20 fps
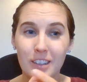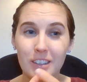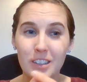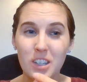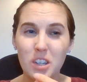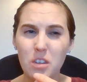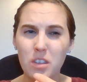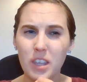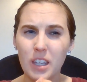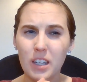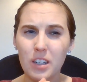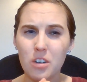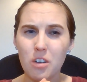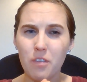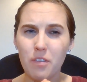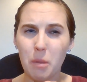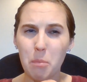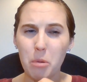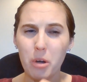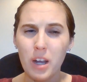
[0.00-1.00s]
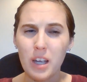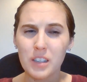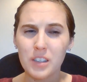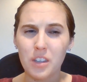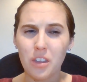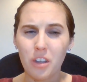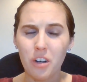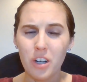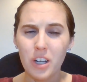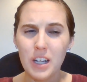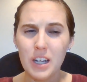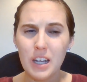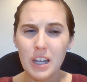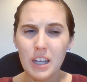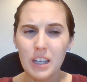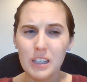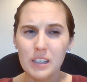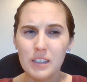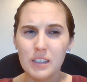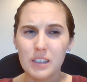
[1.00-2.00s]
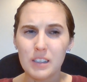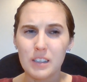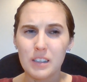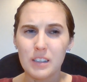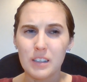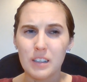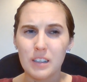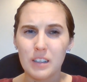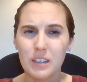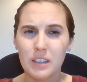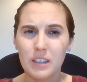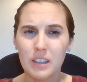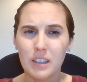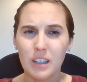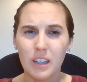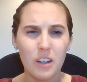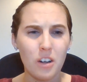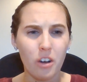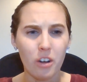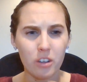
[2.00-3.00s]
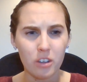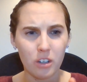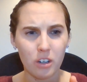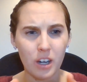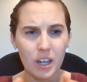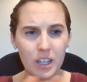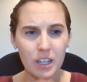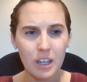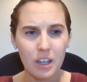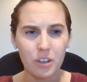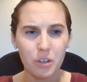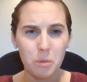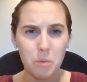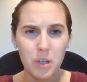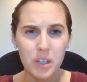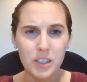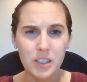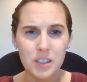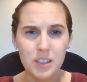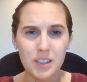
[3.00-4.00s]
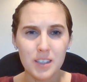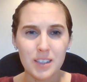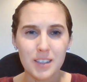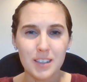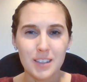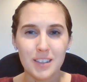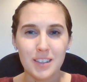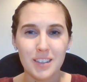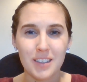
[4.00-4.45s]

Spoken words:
Do you think November has 30 days? And are there any other ones?